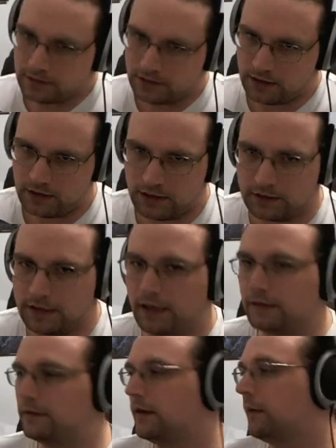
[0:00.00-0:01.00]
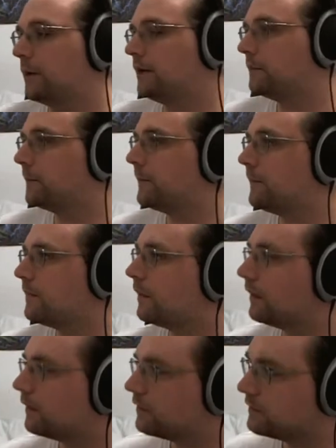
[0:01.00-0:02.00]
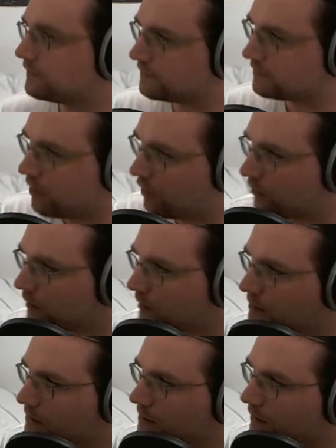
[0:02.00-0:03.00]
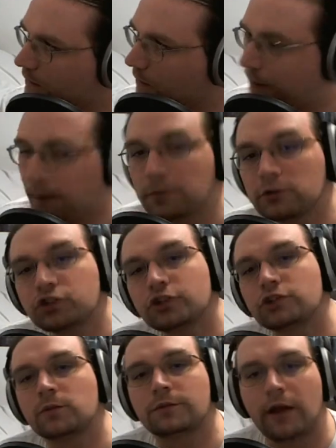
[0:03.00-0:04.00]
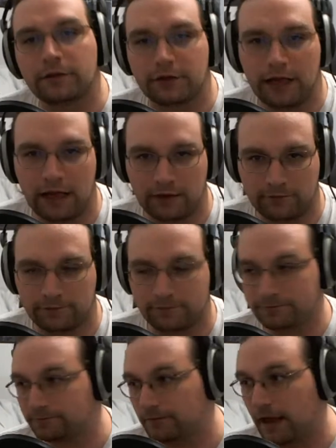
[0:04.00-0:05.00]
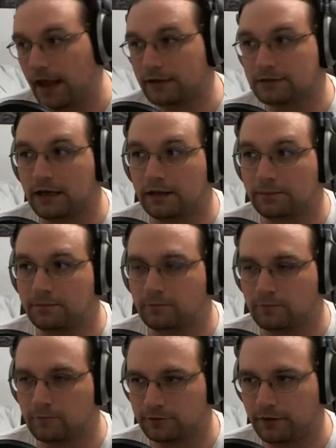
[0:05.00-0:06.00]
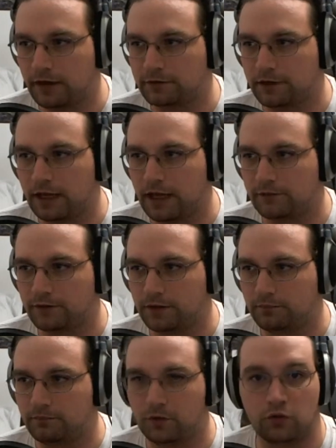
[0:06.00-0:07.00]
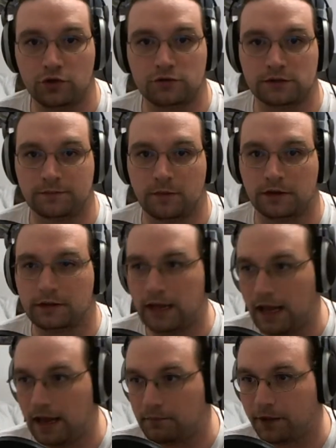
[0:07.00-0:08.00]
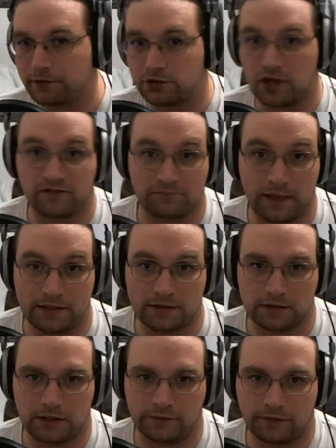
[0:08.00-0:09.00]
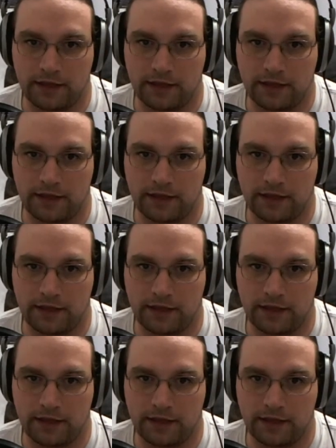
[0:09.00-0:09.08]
Oh, god damn it. So, the publishers would rather have no use market, and Microsoft might deliver